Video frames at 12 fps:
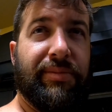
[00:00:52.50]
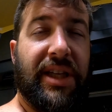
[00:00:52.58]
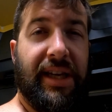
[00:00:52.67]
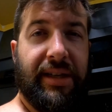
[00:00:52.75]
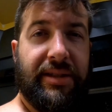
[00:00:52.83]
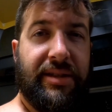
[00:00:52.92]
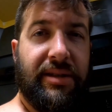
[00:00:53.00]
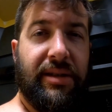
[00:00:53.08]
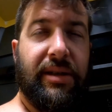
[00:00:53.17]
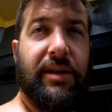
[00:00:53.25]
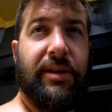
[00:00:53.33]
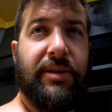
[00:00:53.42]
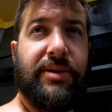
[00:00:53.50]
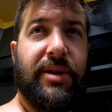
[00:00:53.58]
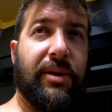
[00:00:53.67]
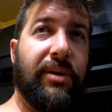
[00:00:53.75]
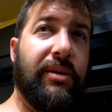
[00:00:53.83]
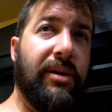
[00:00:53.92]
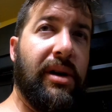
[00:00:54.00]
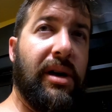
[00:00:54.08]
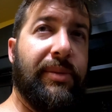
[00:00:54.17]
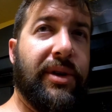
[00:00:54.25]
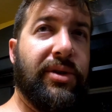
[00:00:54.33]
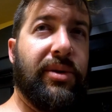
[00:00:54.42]
kit. So I'm
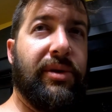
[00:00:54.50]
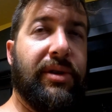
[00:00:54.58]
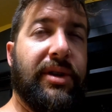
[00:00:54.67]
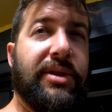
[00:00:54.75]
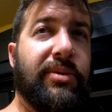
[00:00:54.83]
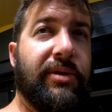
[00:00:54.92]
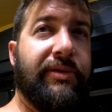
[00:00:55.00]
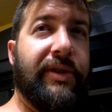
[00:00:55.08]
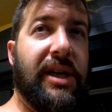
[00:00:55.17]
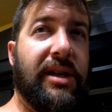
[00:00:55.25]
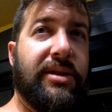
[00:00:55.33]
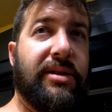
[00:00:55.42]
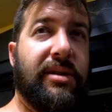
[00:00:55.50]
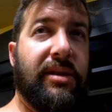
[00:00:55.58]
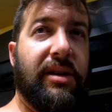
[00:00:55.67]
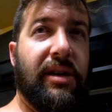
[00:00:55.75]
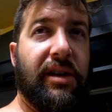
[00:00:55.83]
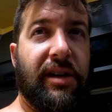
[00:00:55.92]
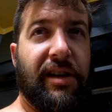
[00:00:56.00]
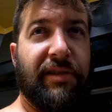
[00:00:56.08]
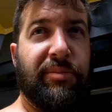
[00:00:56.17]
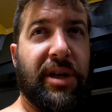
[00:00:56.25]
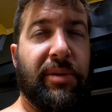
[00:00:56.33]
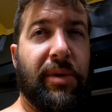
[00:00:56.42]
gonna drill these real fast. I've
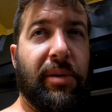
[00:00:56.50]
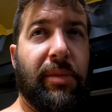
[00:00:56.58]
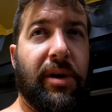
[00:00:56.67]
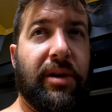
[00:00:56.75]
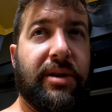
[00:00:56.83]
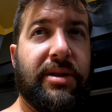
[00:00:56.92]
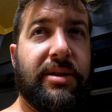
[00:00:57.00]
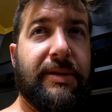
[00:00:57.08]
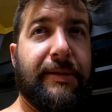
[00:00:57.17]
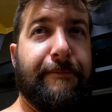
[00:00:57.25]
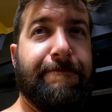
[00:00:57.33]
made my marks,